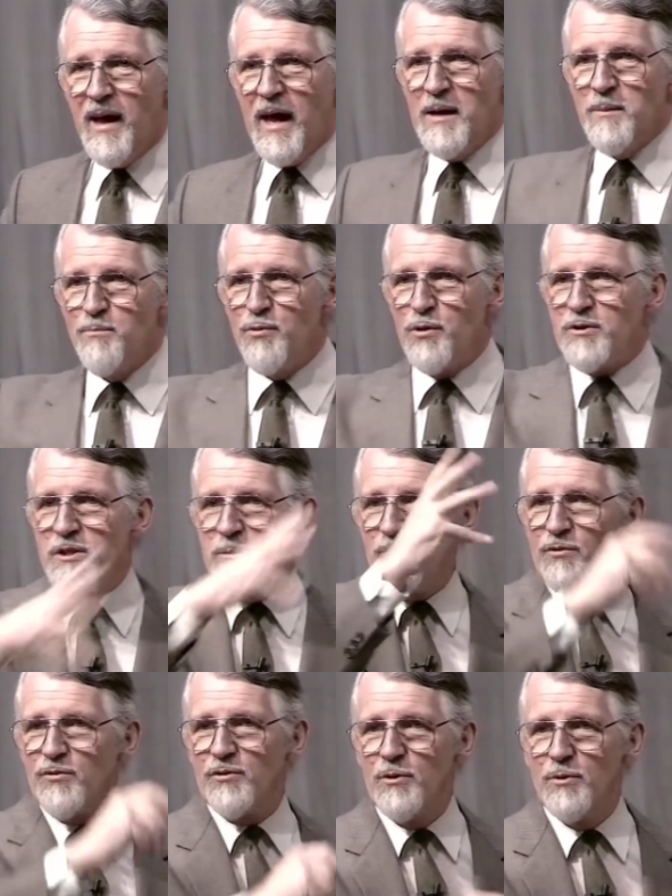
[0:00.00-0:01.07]
and brought him
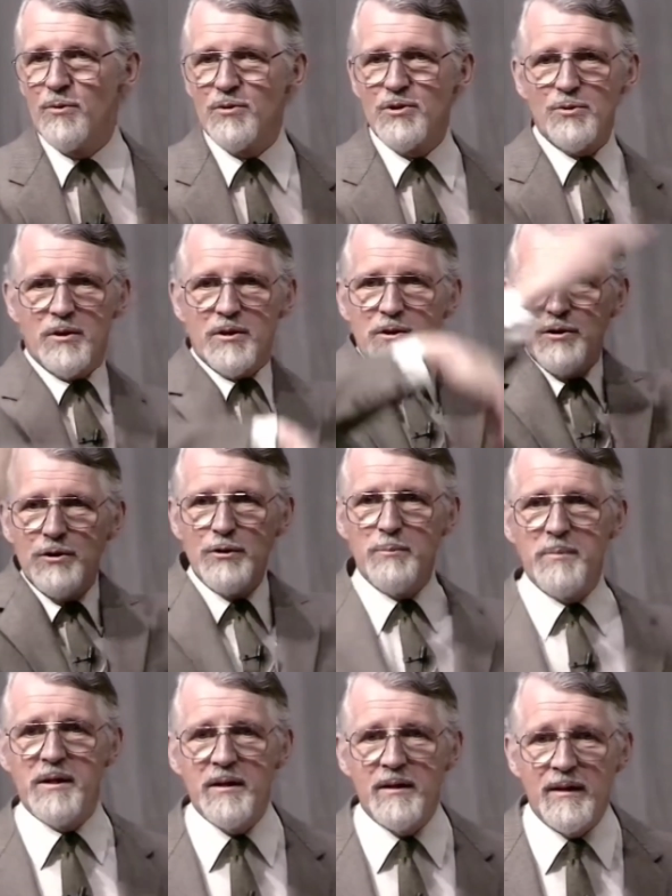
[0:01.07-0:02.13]
through to a new
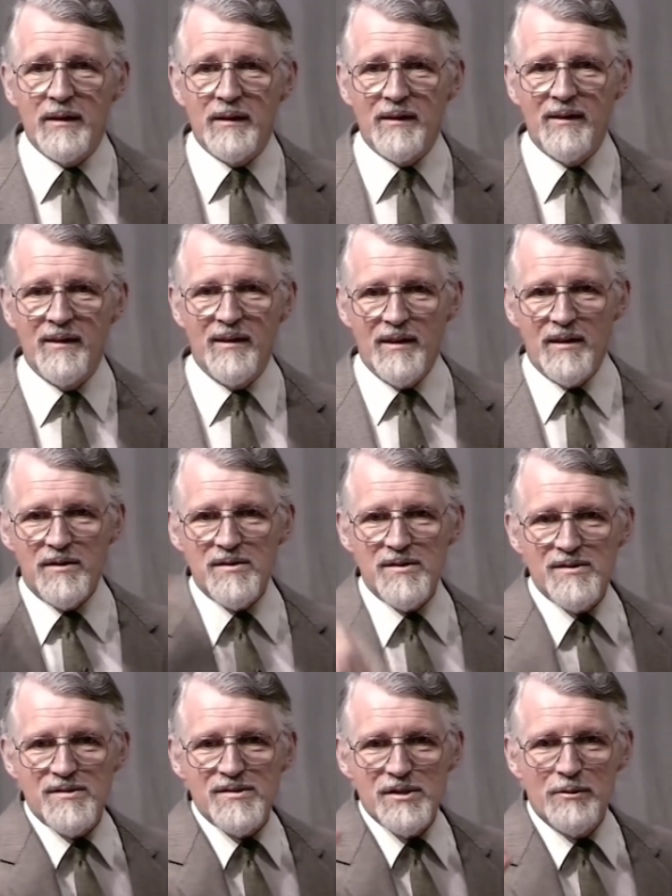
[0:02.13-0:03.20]
beginning,
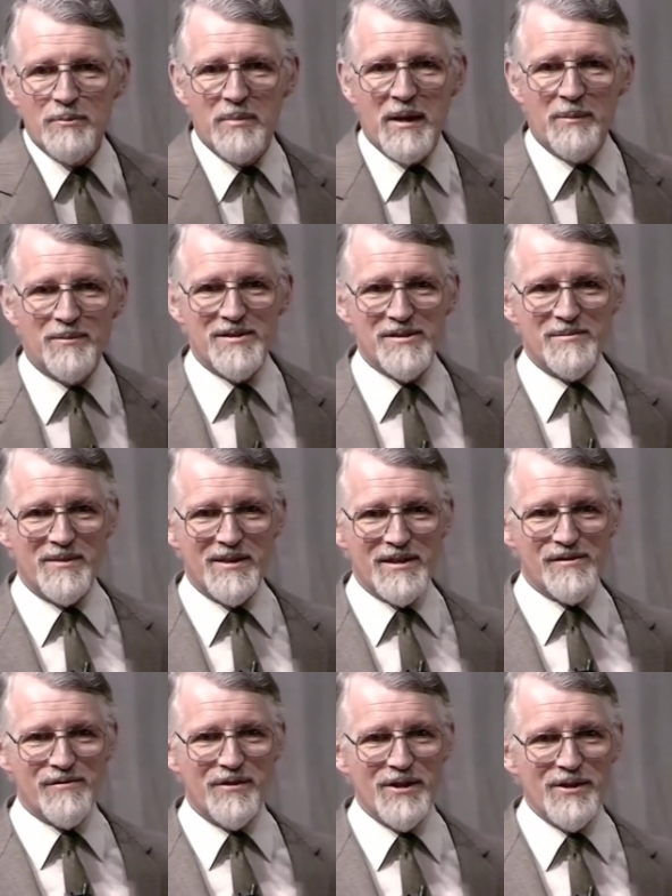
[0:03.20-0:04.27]
so baptism
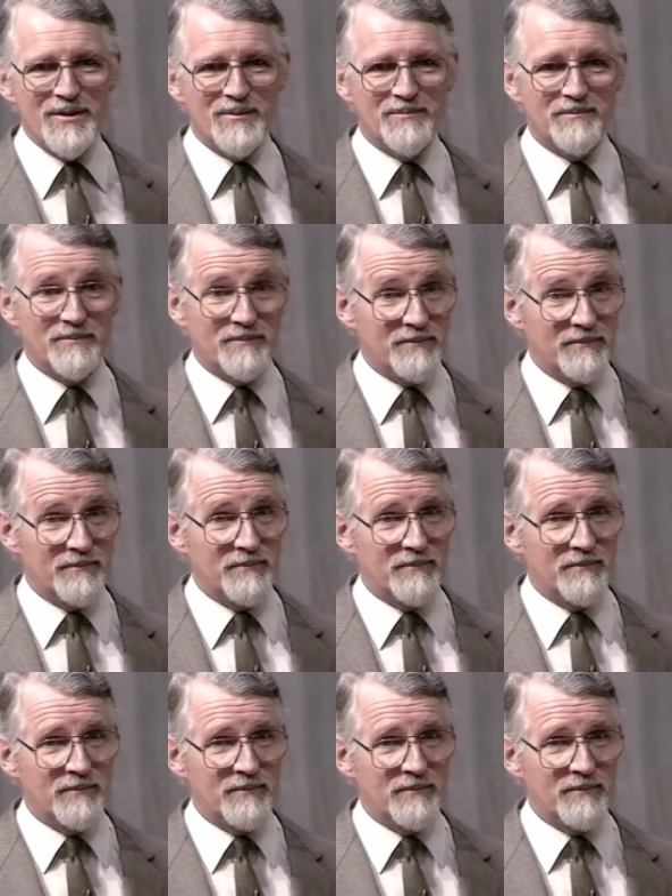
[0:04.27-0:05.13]
does for you.